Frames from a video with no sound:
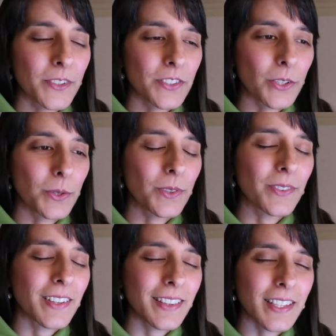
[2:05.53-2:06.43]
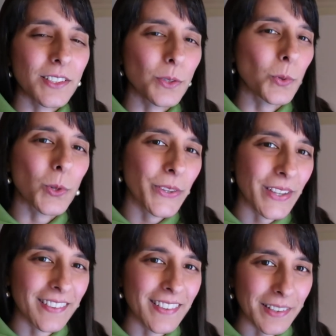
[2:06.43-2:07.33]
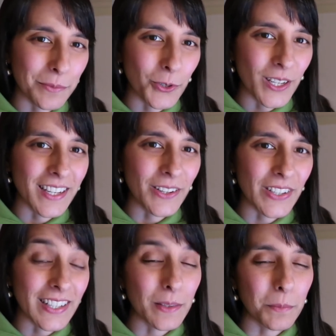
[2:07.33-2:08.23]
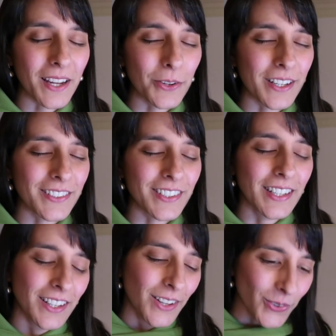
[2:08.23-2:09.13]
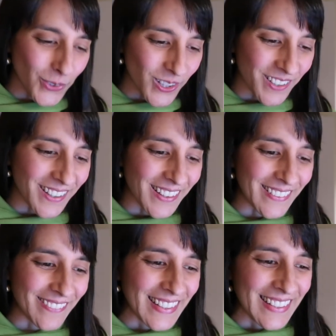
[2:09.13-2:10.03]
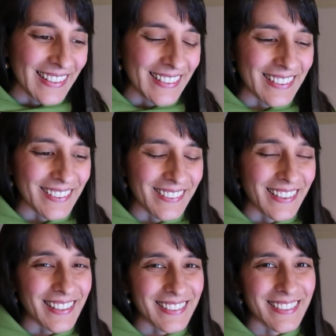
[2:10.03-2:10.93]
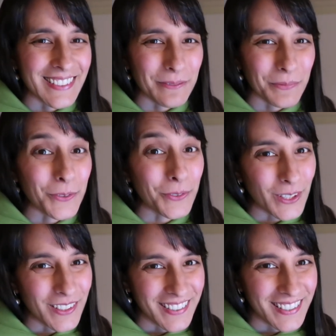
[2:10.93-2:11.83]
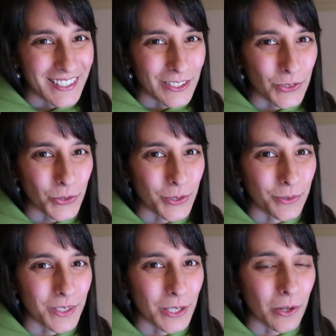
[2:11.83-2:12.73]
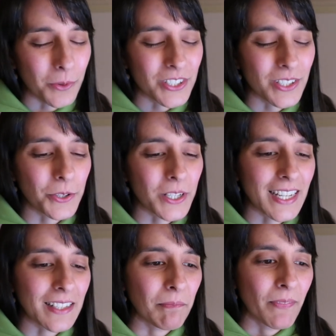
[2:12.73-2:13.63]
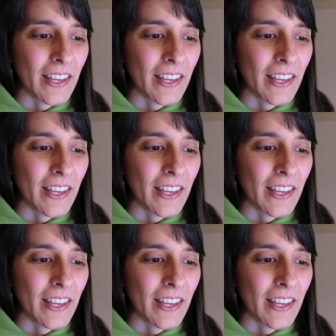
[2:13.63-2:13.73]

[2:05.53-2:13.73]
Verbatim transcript: So these are all the things that I'm working on in the background all the time. So that's the first tutorial video I want to create.